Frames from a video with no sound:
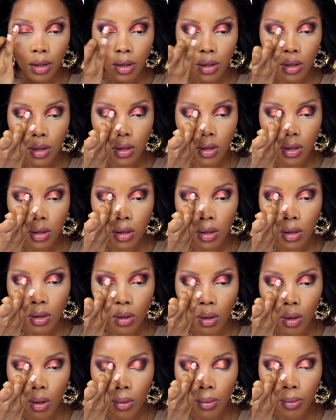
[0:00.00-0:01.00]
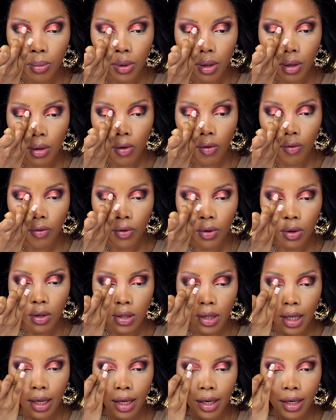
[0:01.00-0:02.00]
So beautiful,
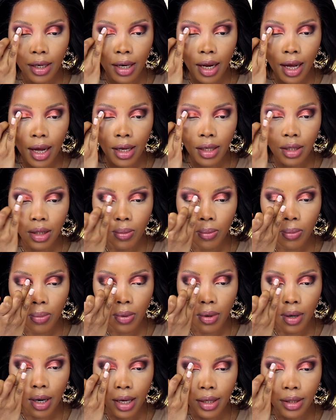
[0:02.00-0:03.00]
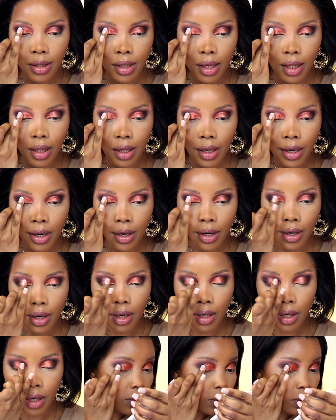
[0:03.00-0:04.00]
like a nice pressed
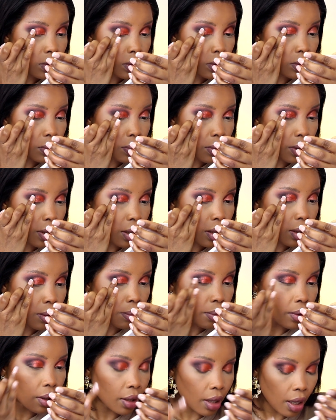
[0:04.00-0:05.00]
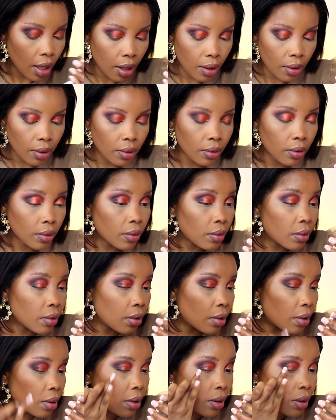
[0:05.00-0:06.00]
glitter. Just bringing a bit out
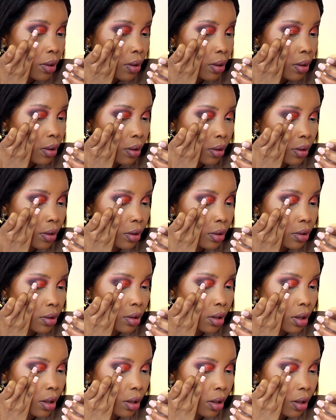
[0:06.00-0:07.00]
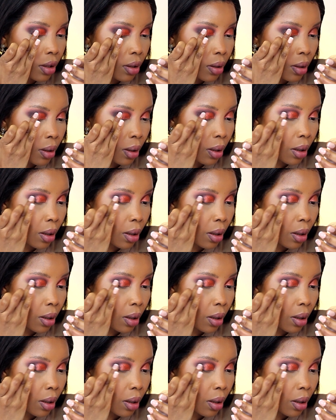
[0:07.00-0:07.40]
this side.